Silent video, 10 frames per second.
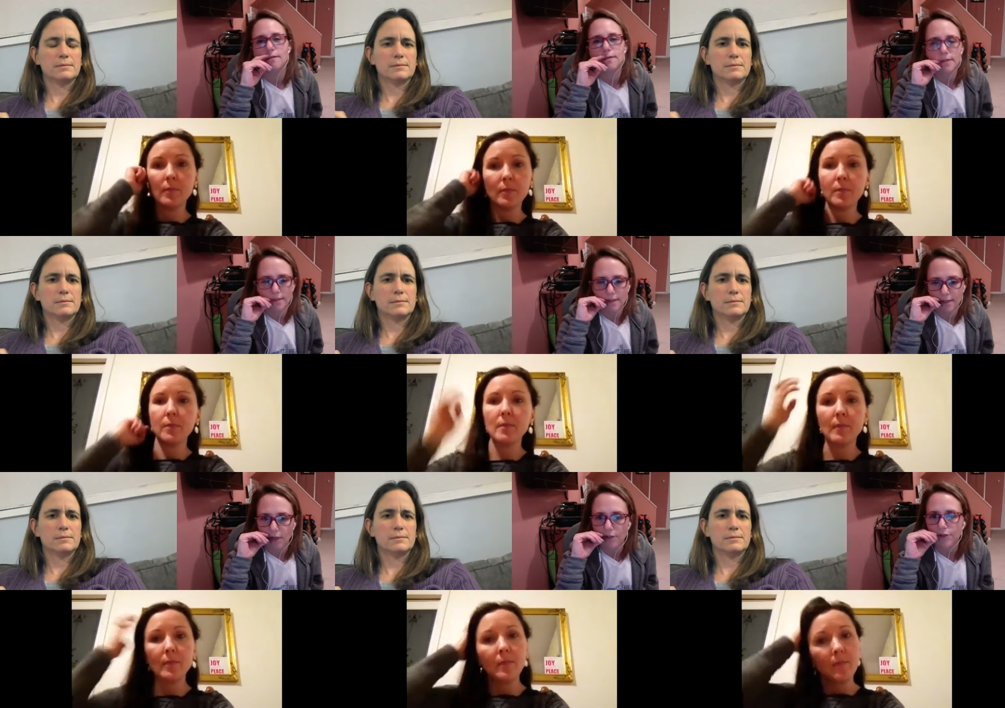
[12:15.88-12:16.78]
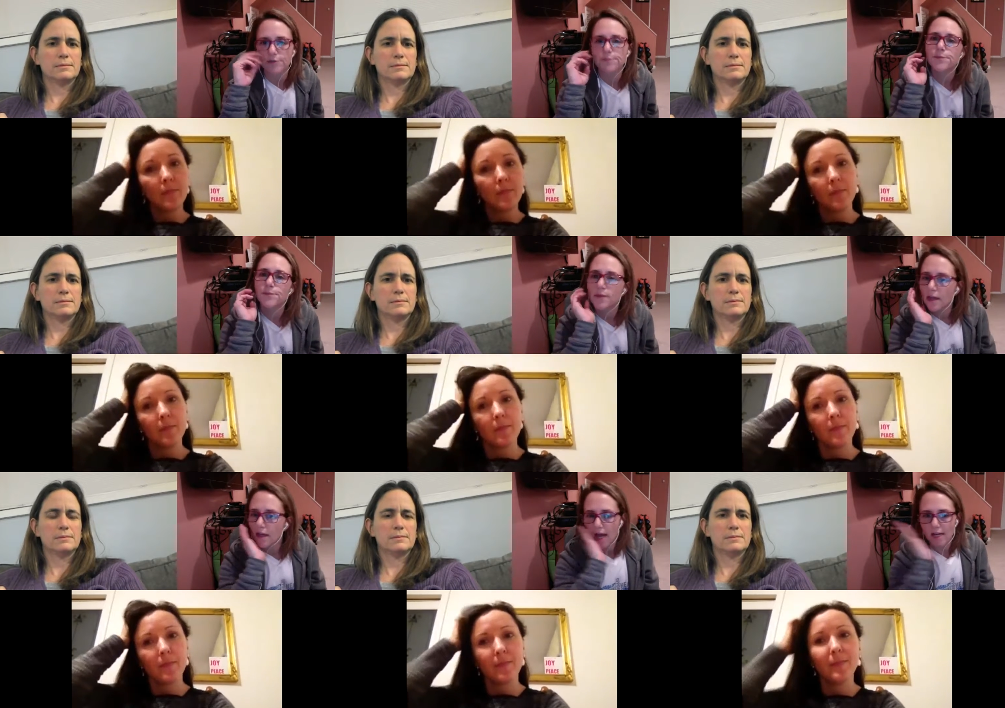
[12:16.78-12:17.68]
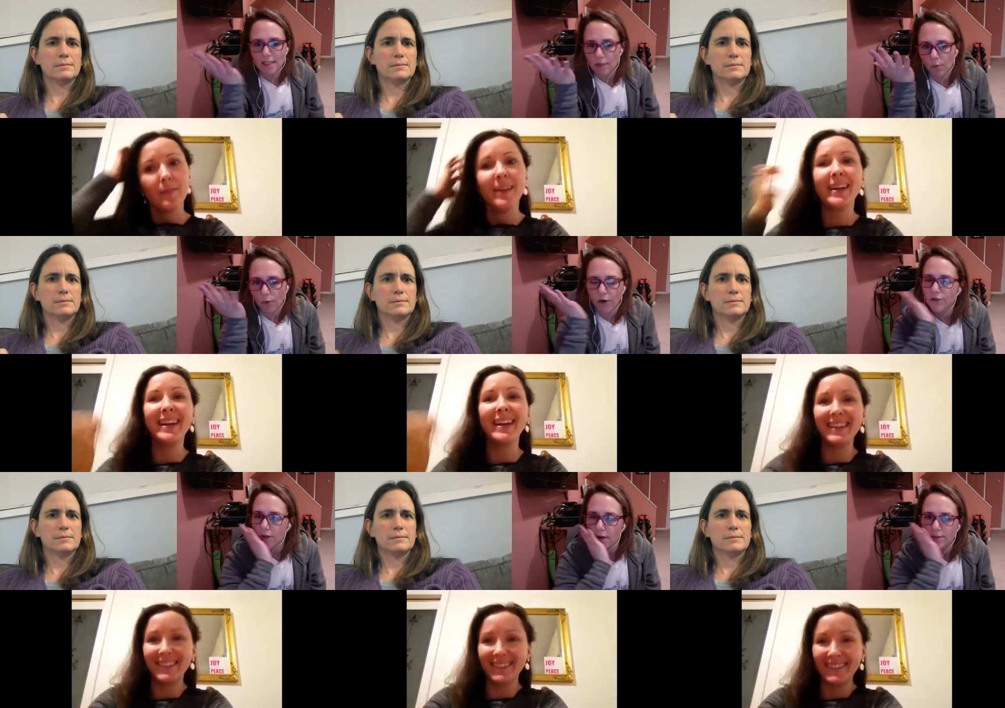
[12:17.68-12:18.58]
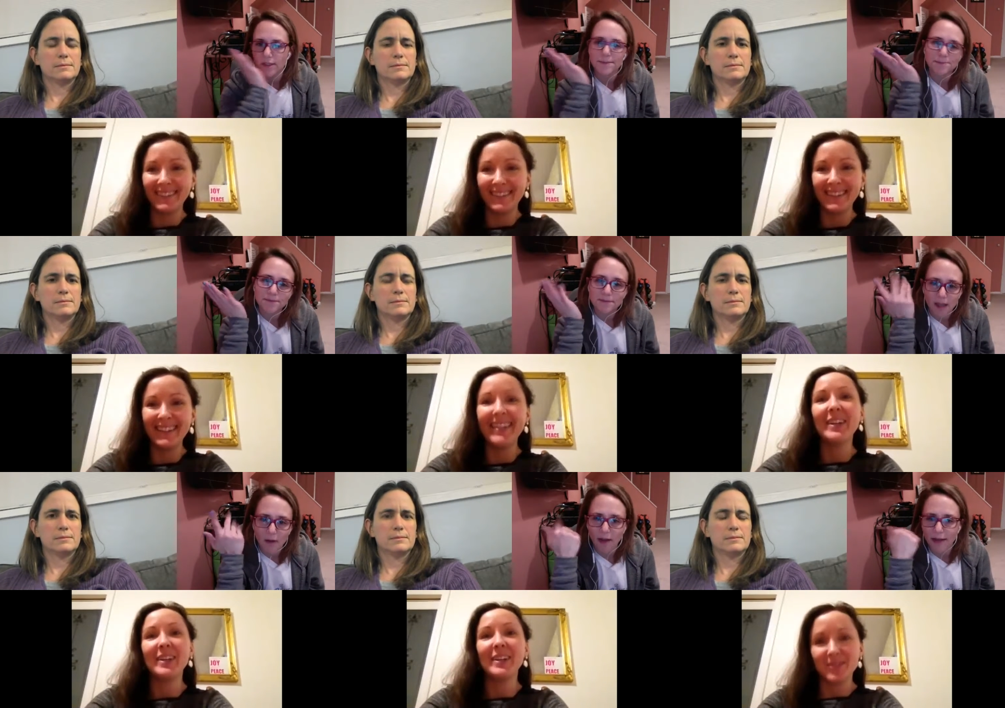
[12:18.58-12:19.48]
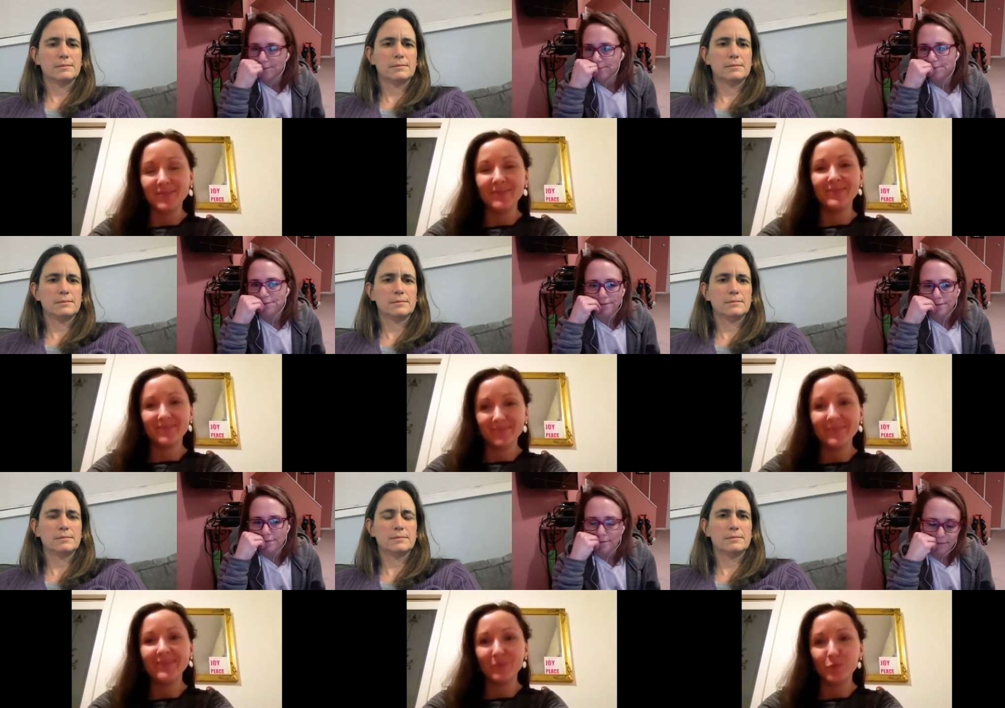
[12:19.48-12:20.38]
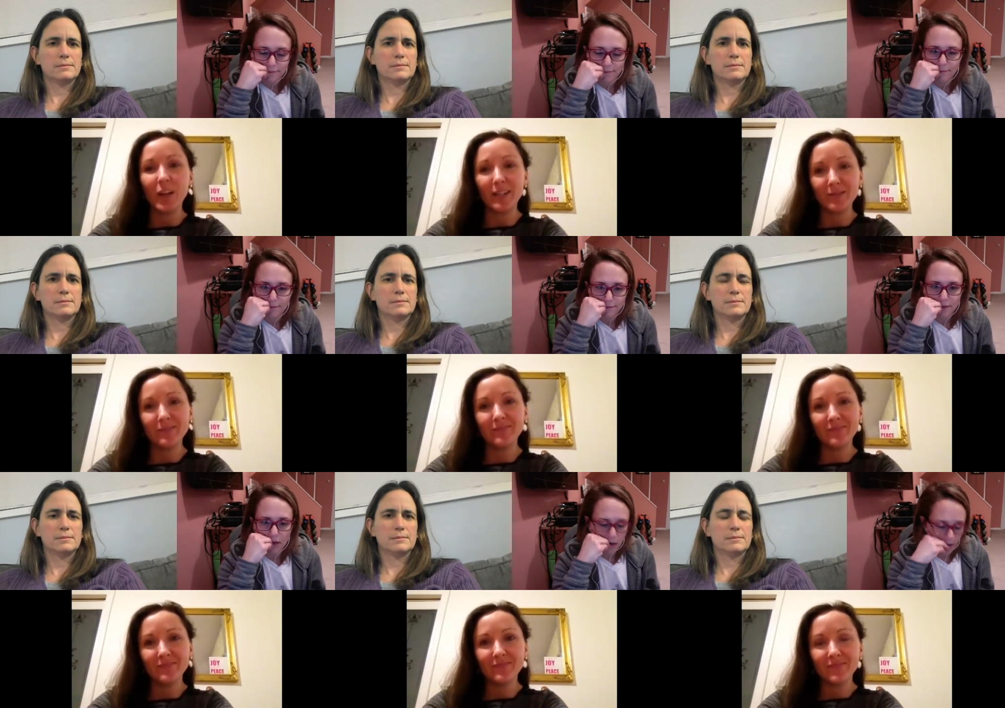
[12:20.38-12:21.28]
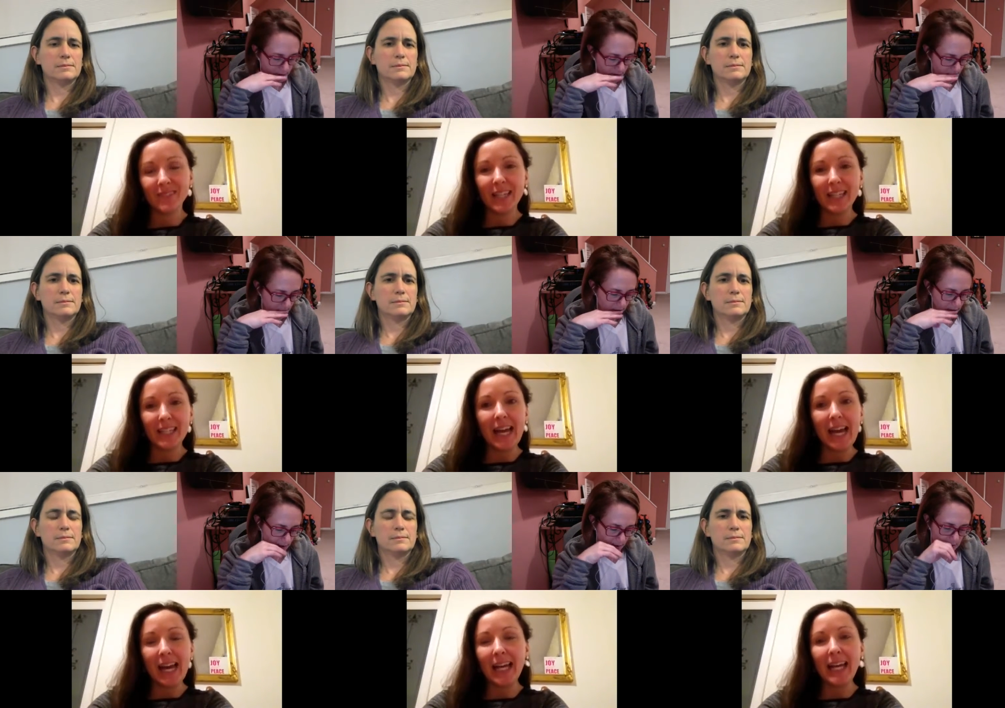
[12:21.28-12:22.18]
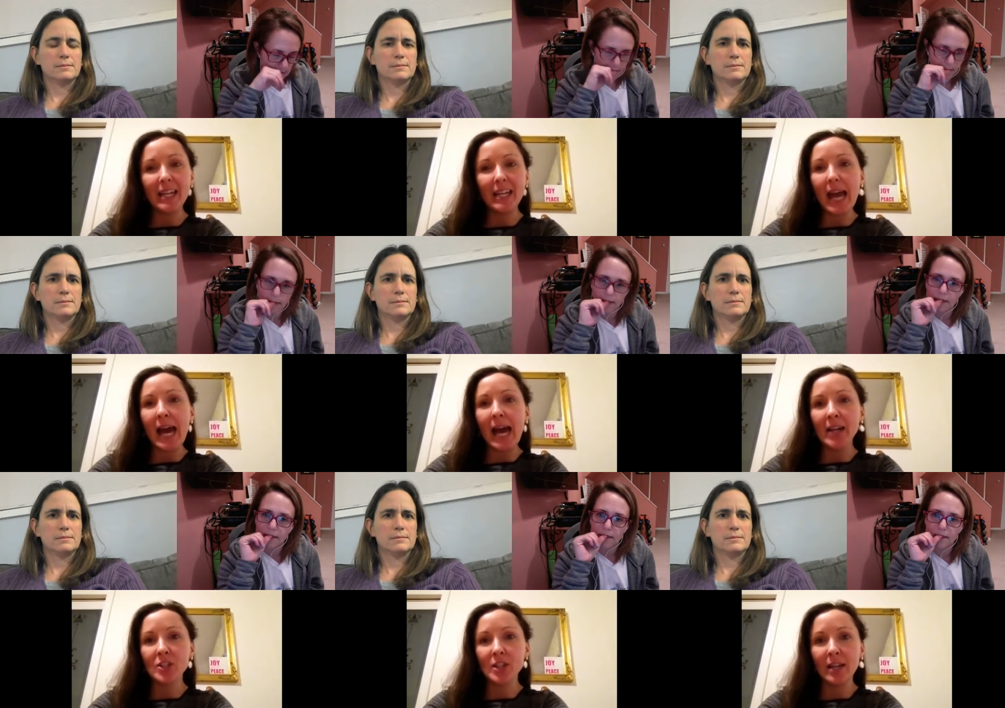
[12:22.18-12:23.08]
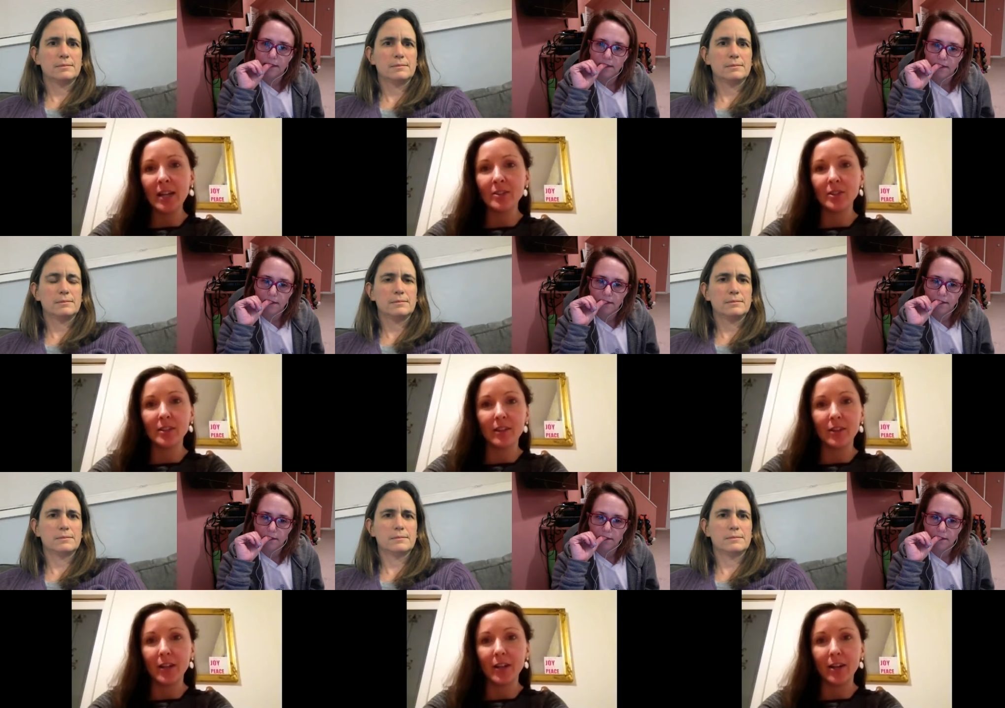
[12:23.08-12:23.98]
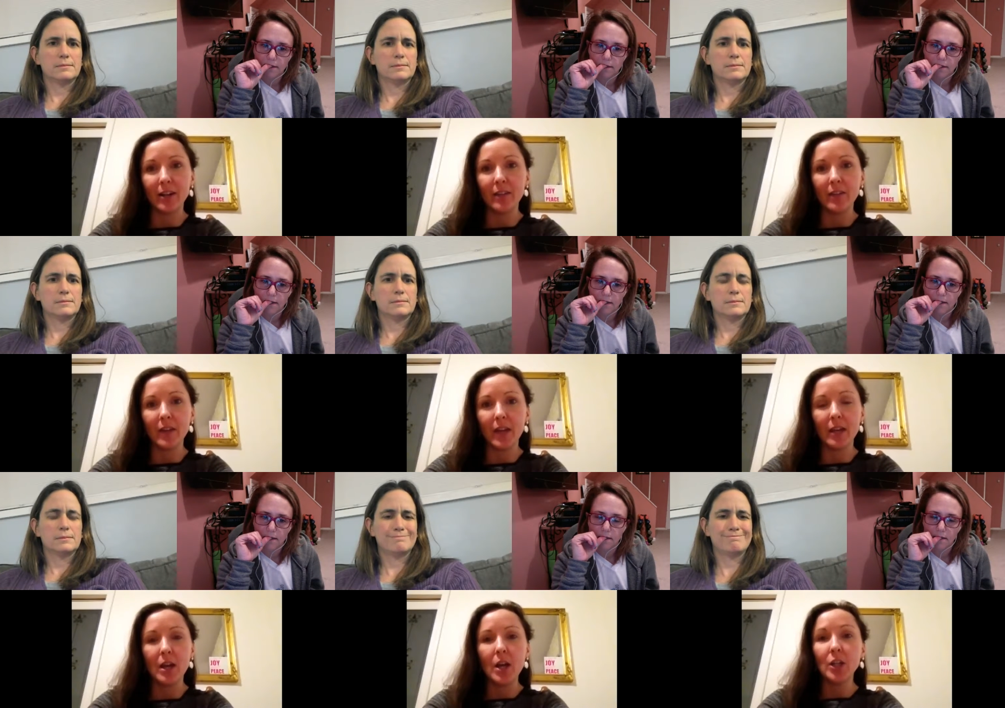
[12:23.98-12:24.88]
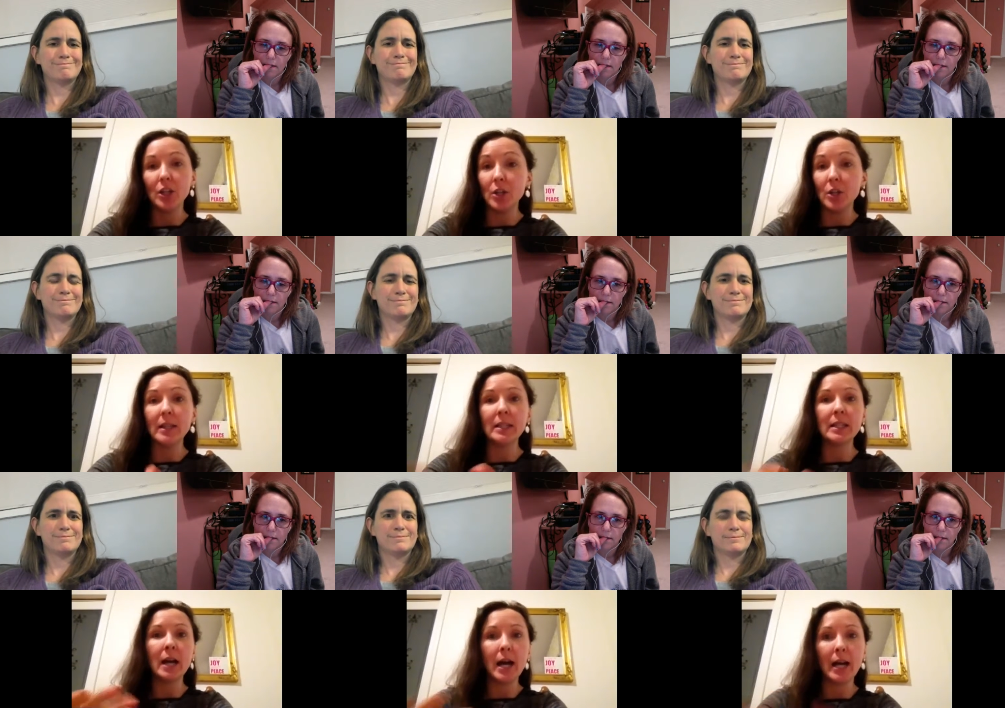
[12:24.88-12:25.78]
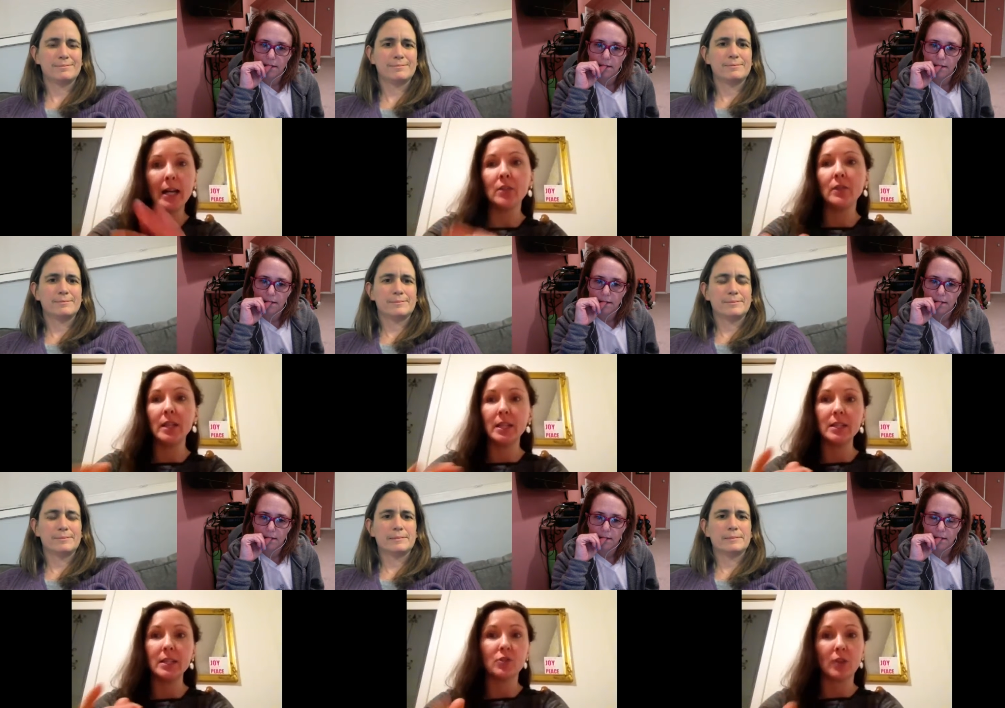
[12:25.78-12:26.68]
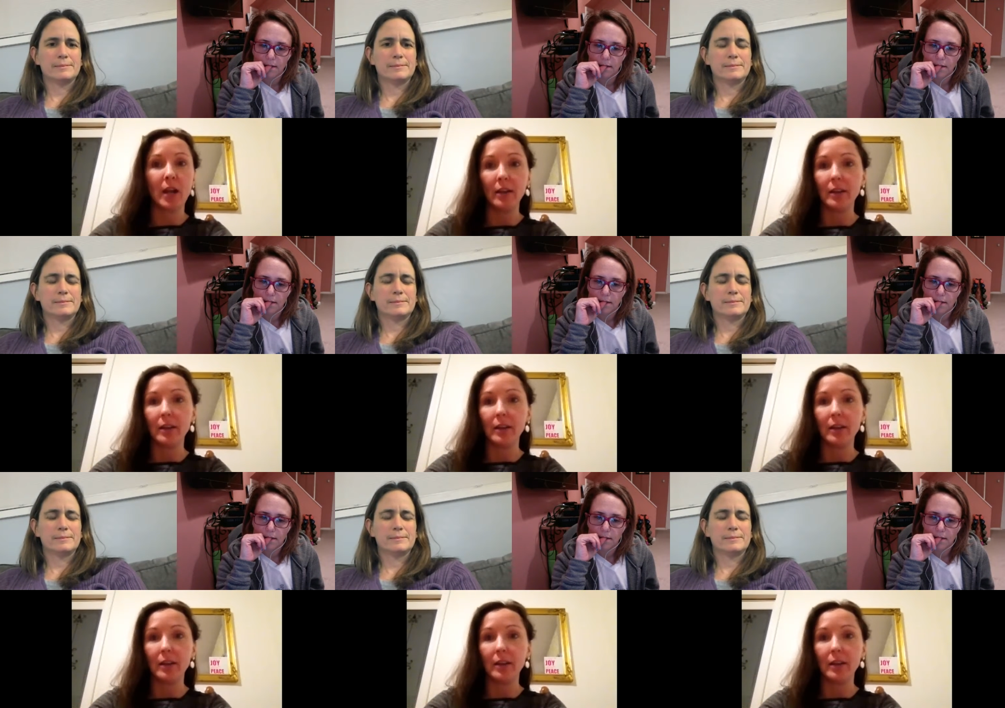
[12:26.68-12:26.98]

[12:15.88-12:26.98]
Speaker 1: is sneakers and it didn't work so i was like okay right okay
Speaker 2: yeah and hashtags are another area that you know it kind of is trial and